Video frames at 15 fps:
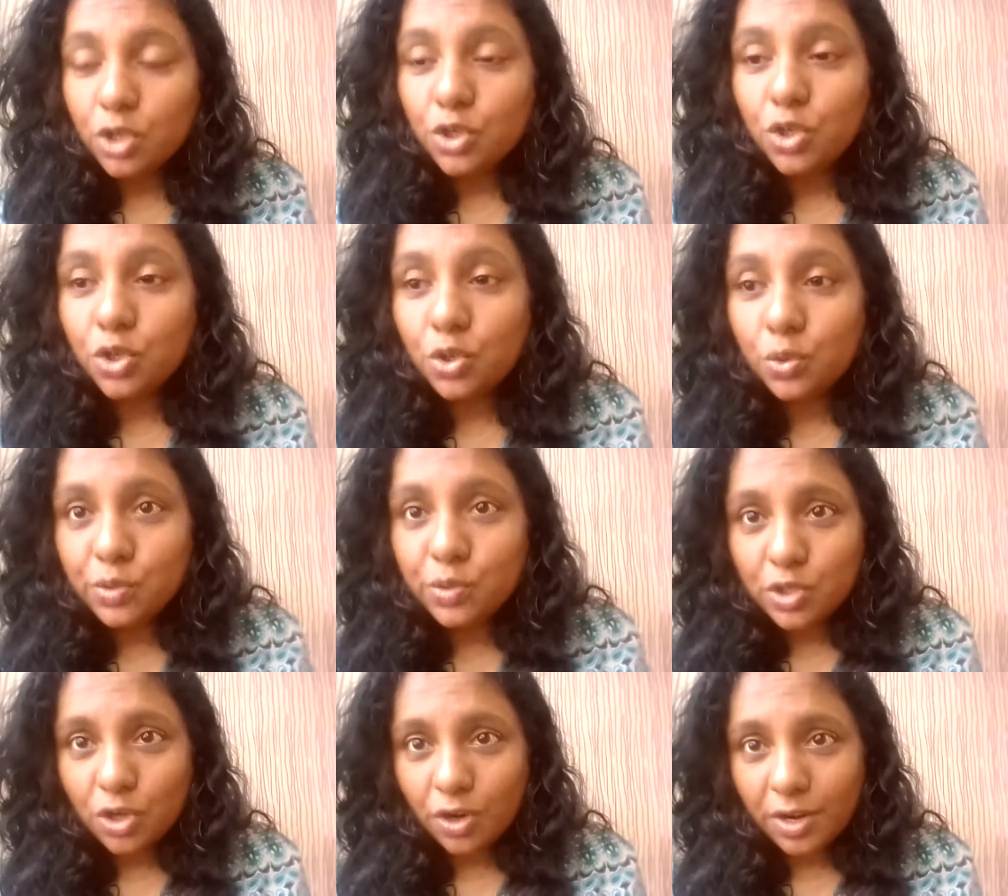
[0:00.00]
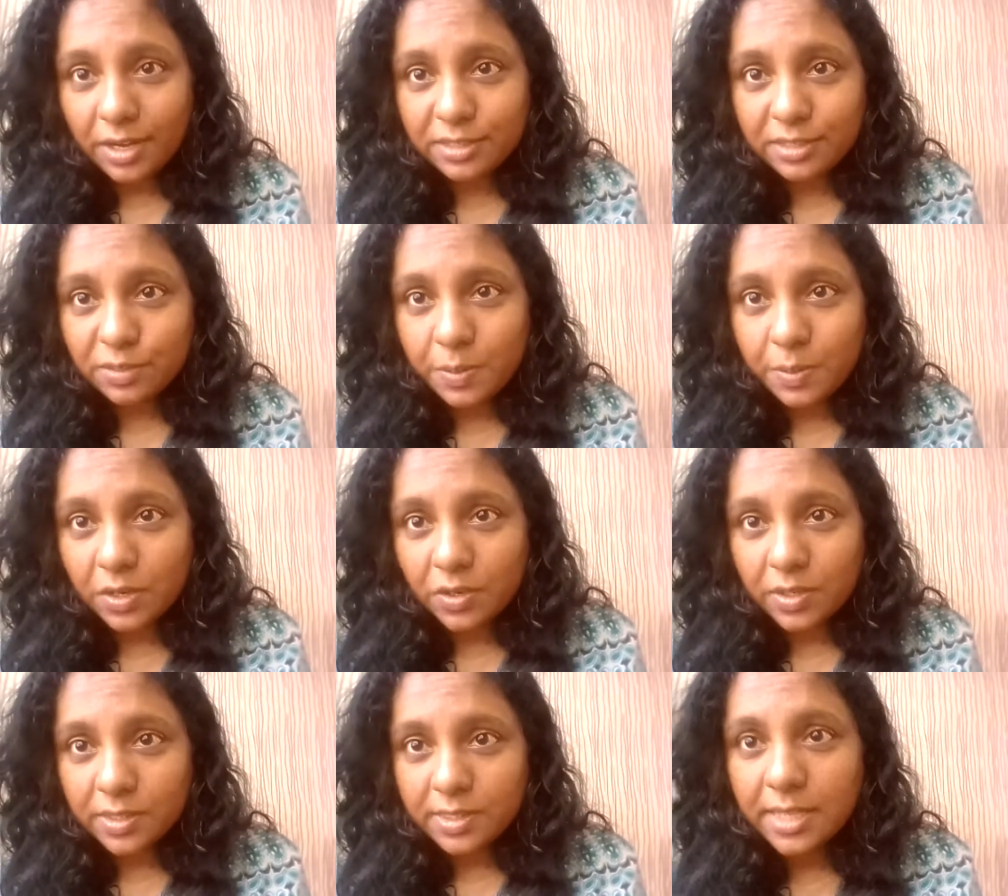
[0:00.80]
to use your
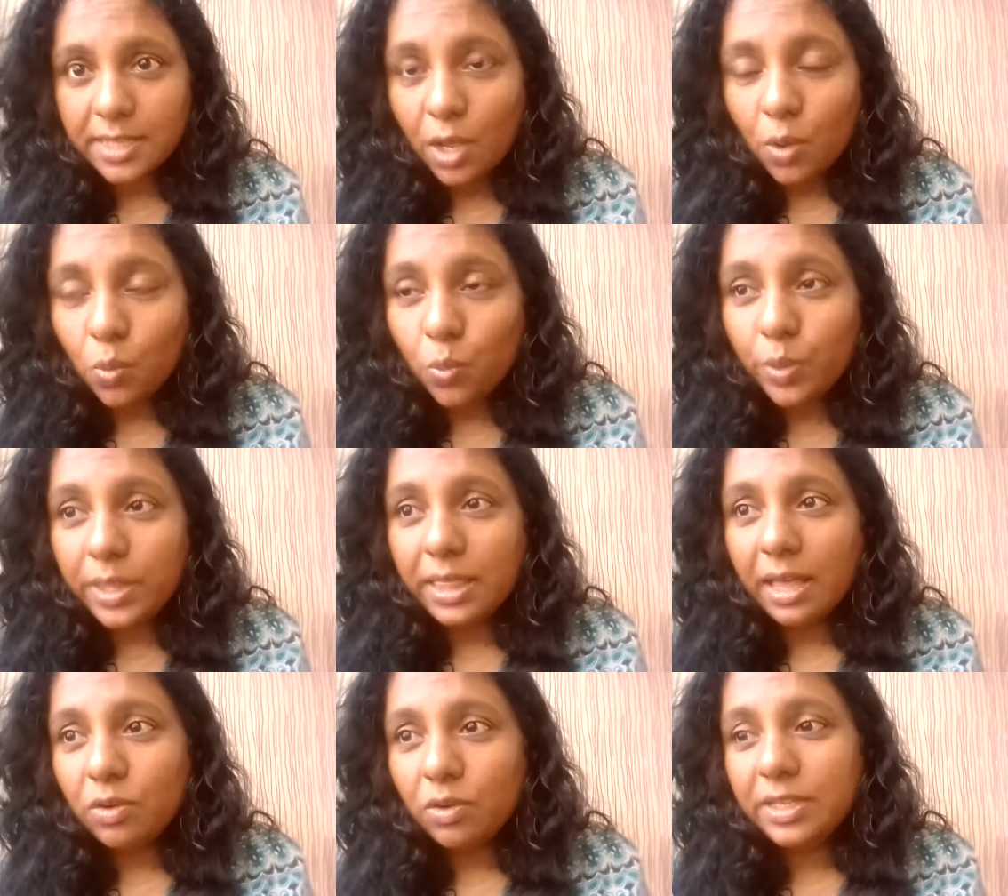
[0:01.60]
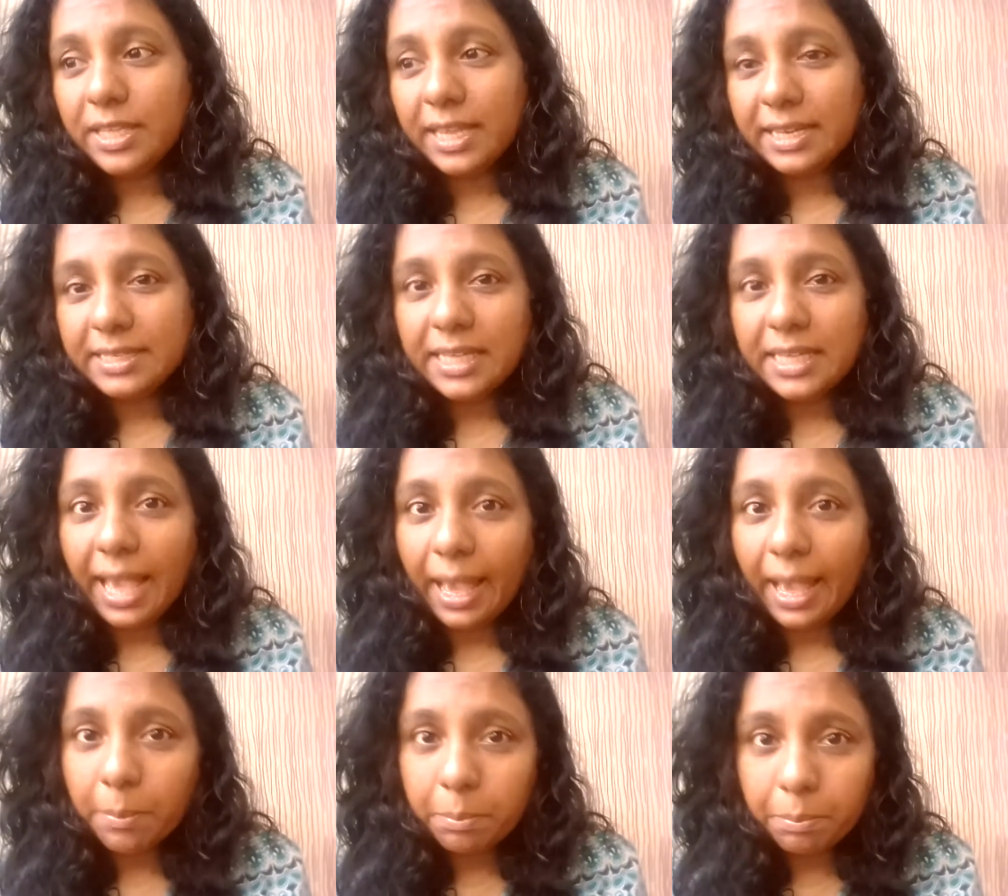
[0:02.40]
experience without getting
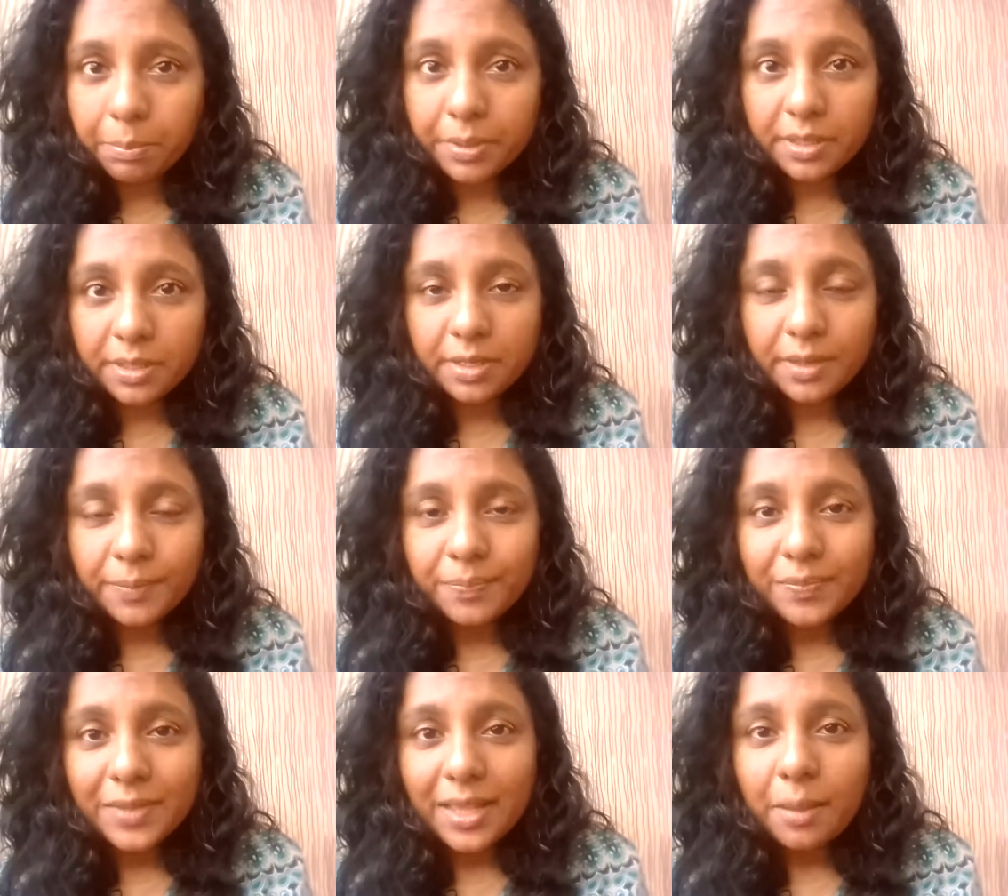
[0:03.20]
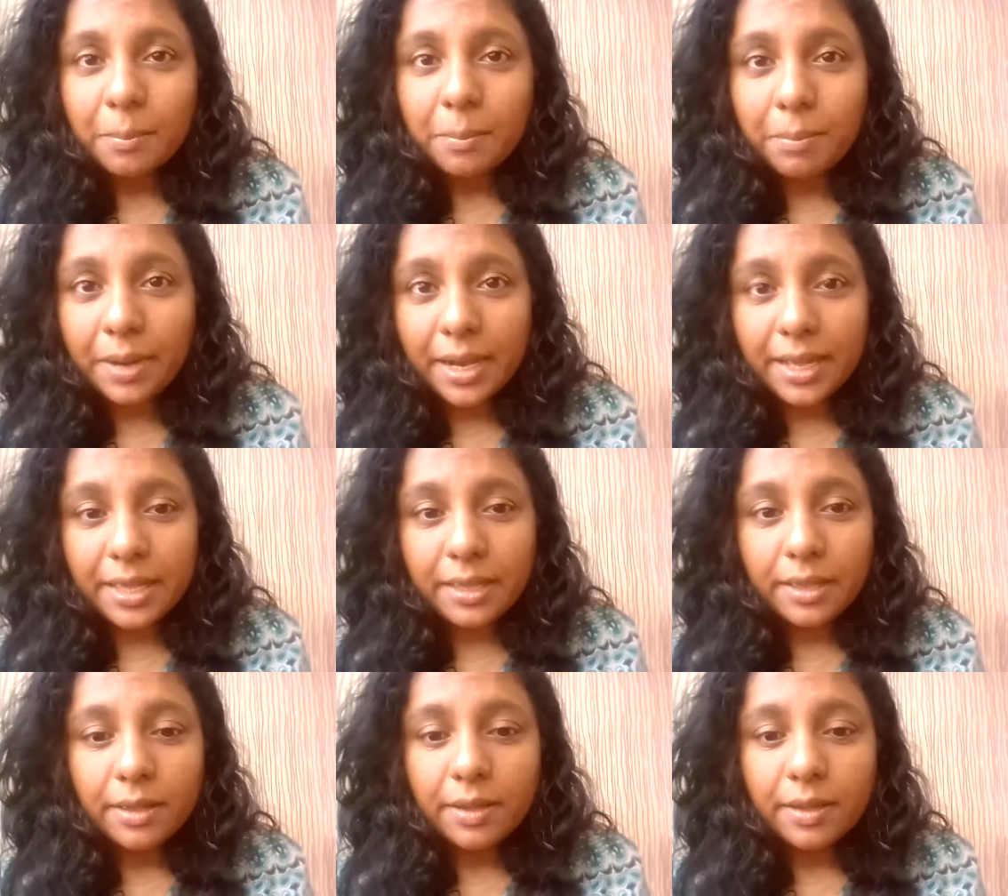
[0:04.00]
hampered by